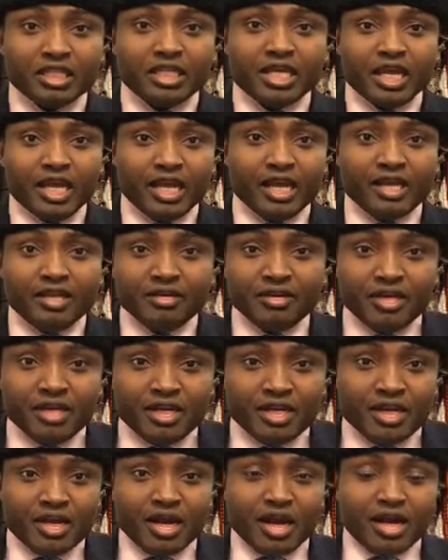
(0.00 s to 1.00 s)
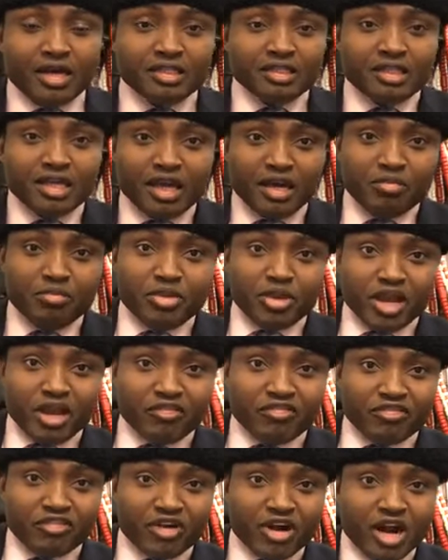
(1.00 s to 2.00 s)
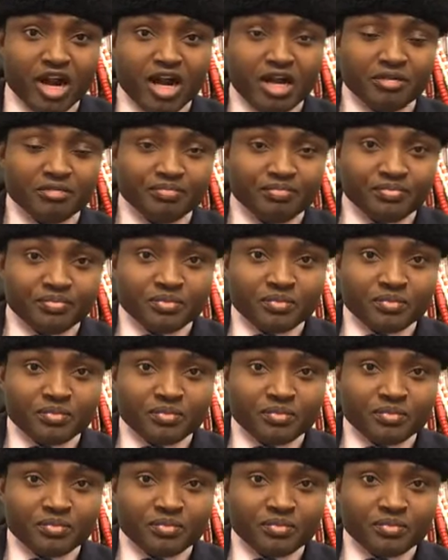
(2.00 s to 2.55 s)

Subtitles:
there, Ada Biafra.